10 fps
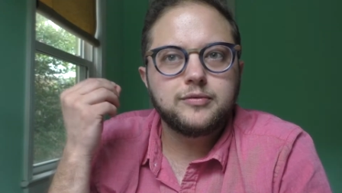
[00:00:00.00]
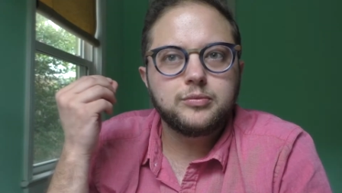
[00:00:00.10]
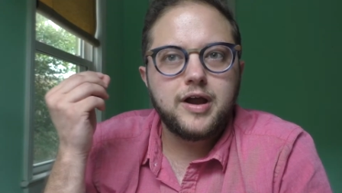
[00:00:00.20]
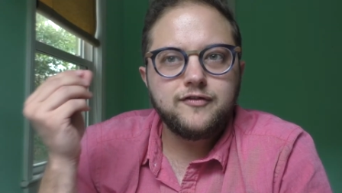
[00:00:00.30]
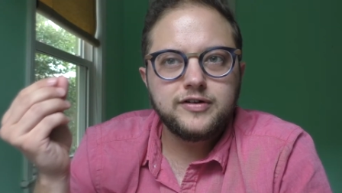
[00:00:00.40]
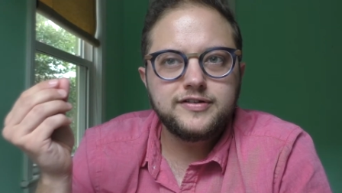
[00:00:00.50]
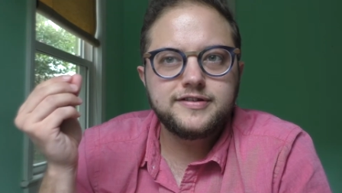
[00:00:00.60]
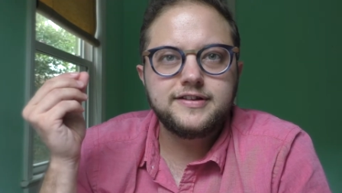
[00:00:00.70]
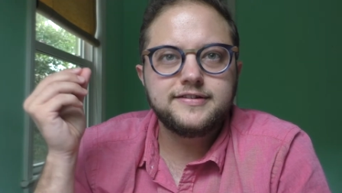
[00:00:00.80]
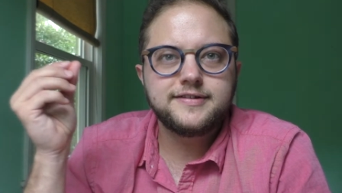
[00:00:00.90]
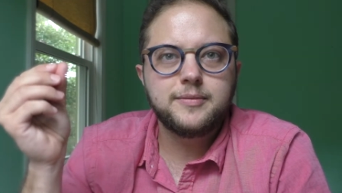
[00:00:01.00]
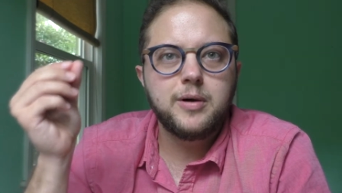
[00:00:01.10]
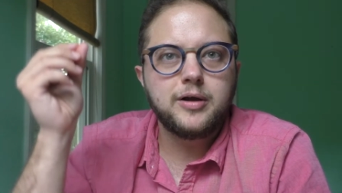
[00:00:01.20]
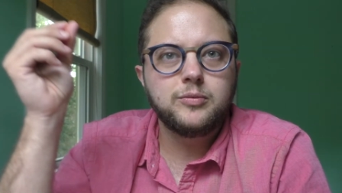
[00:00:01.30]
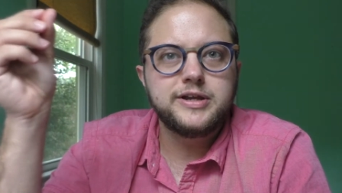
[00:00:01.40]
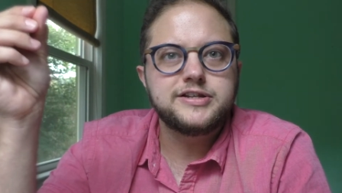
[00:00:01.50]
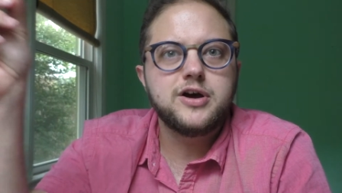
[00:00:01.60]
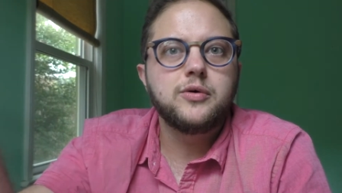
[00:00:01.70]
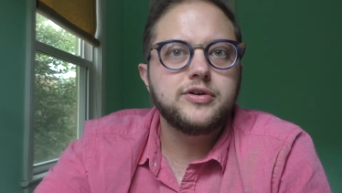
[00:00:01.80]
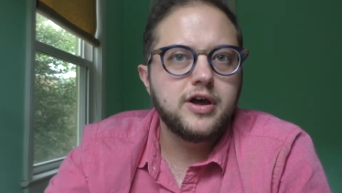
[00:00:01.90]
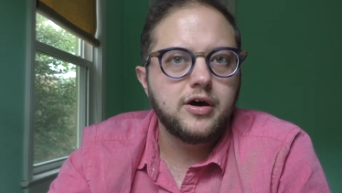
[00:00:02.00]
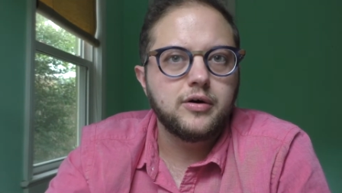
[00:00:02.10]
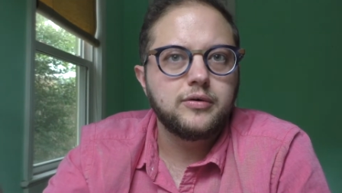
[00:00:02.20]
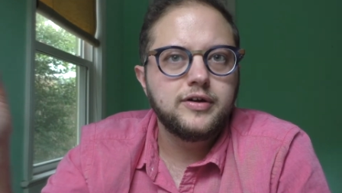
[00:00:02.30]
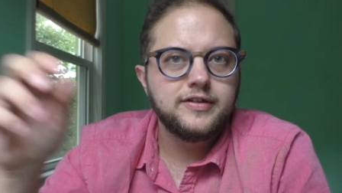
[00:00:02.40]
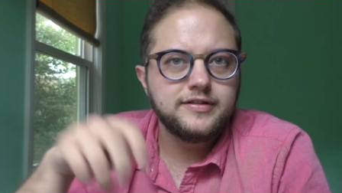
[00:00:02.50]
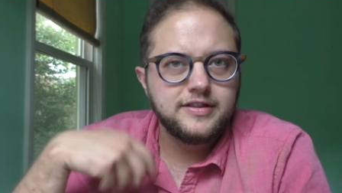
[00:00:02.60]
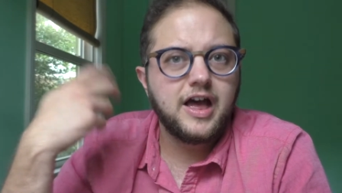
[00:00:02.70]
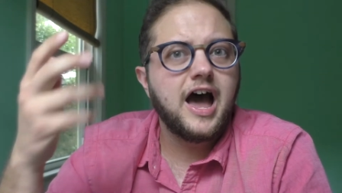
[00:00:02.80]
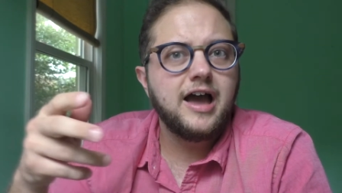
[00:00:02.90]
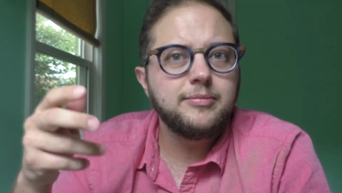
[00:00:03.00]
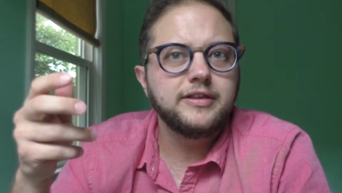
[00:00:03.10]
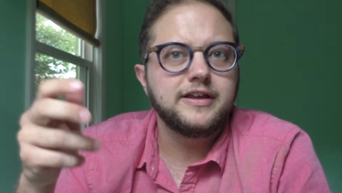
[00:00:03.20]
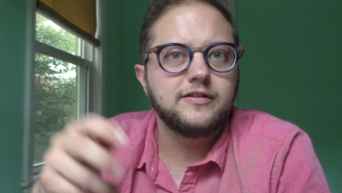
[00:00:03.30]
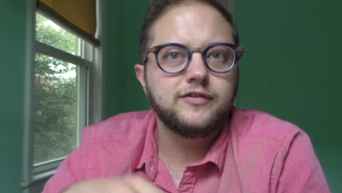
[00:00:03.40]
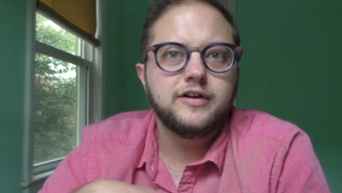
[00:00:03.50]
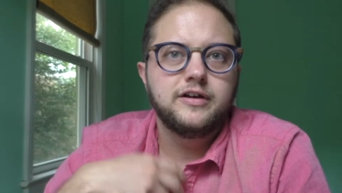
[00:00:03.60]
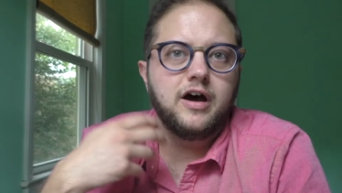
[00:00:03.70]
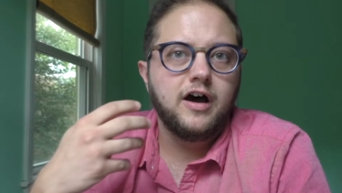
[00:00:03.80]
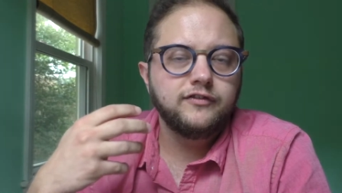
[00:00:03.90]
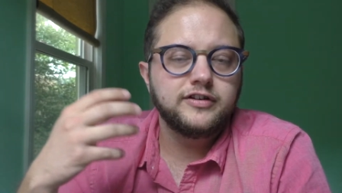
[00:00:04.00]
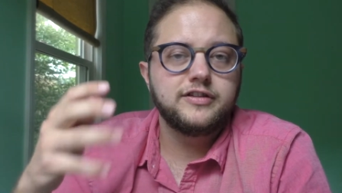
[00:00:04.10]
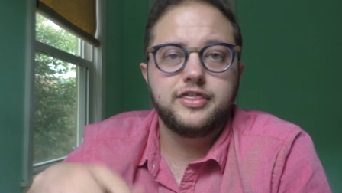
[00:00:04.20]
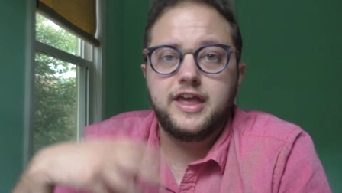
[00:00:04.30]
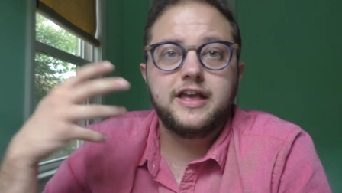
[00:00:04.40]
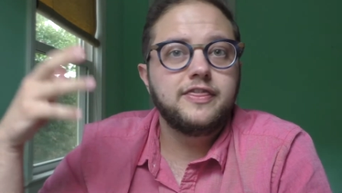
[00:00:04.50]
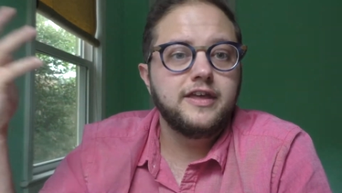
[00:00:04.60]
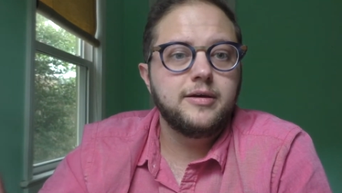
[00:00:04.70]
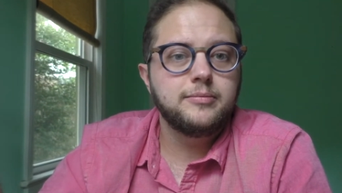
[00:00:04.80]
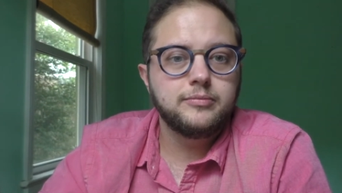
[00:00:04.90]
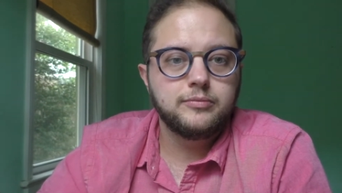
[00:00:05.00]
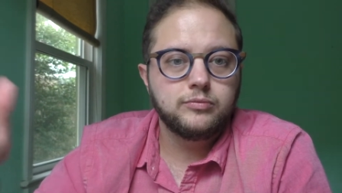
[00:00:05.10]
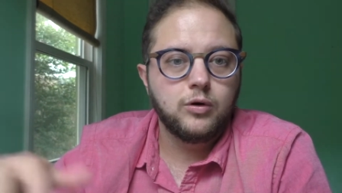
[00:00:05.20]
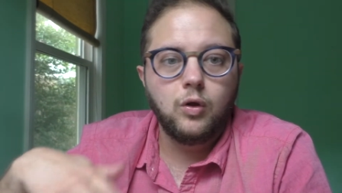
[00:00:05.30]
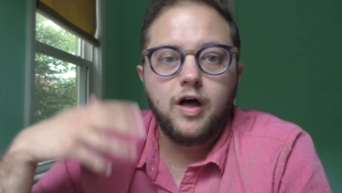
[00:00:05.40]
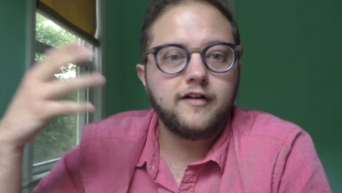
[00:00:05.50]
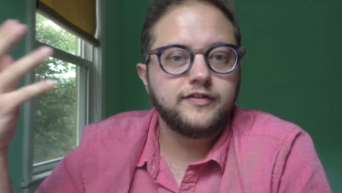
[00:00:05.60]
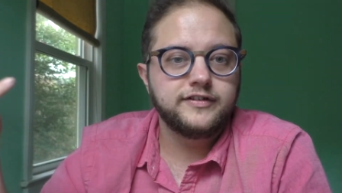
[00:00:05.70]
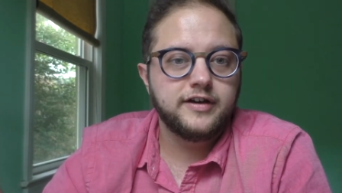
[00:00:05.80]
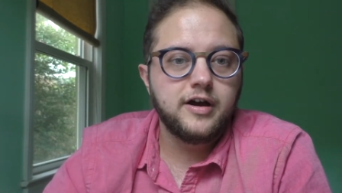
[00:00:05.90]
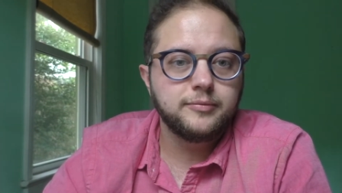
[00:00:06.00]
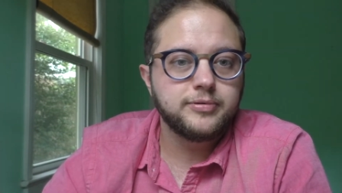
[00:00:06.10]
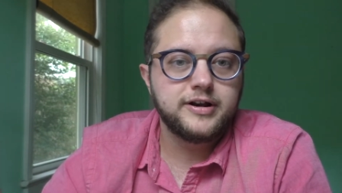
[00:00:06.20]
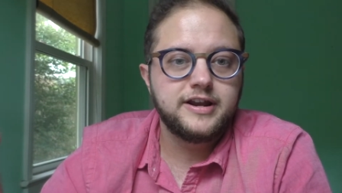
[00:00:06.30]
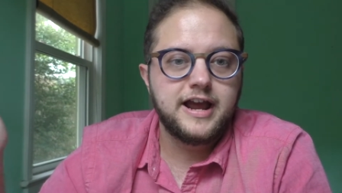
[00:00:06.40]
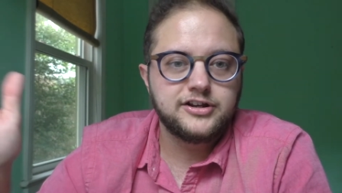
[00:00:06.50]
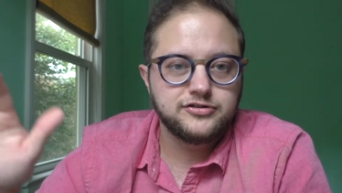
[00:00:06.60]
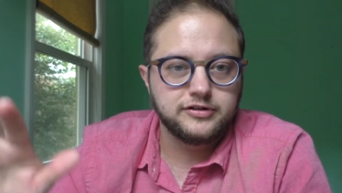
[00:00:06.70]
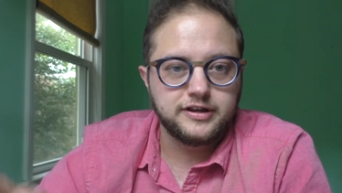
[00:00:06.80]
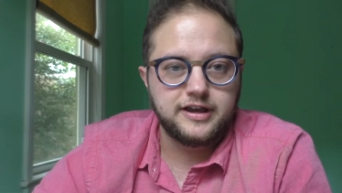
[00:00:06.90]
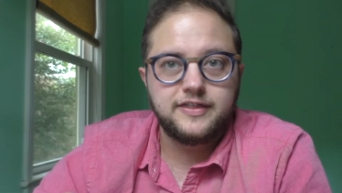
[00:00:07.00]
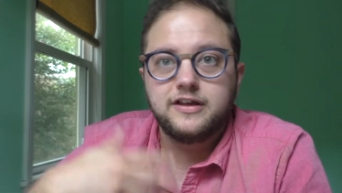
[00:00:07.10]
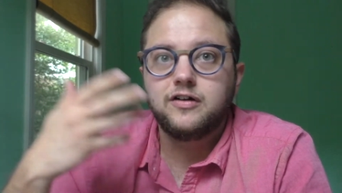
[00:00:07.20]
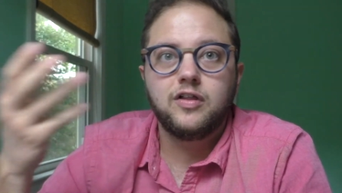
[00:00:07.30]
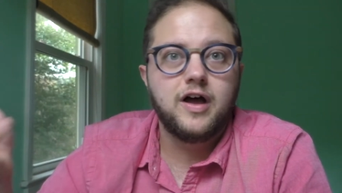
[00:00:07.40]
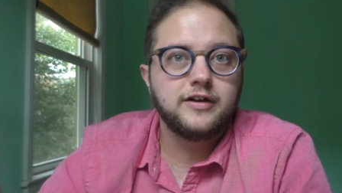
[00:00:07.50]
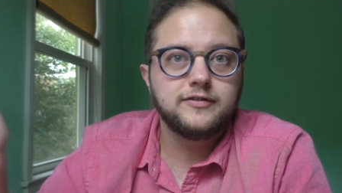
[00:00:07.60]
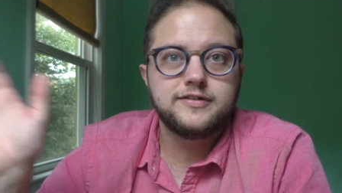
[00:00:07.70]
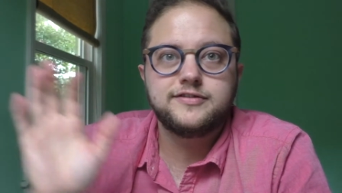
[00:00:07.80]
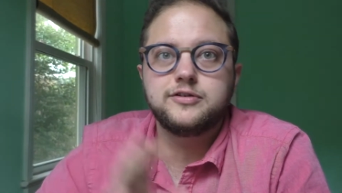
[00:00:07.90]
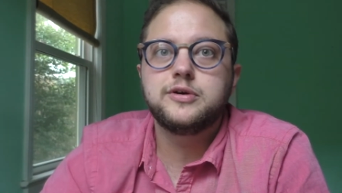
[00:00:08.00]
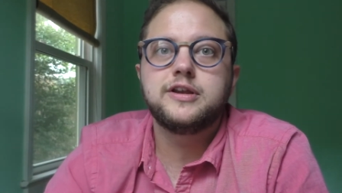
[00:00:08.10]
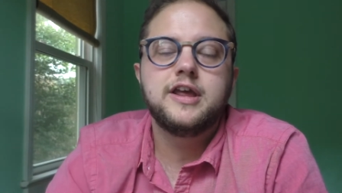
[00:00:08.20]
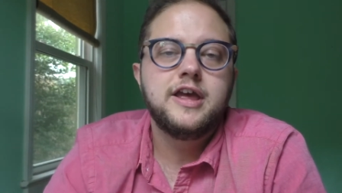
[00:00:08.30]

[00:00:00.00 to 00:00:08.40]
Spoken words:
referencing someone we don't know, I believe often they and them roll off the tongue pretty naturally. I think a lot of us do it